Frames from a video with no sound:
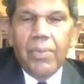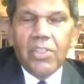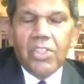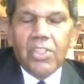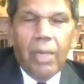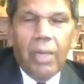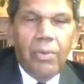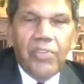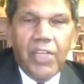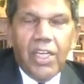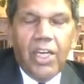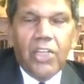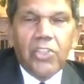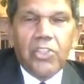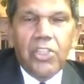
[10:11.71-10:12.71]
some of the
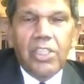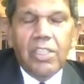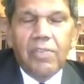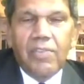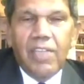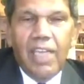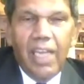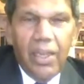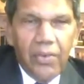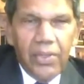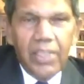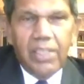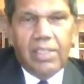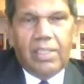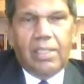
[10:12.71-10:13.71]
countries of the Near
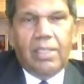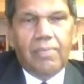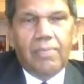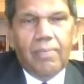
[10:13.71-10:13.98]
East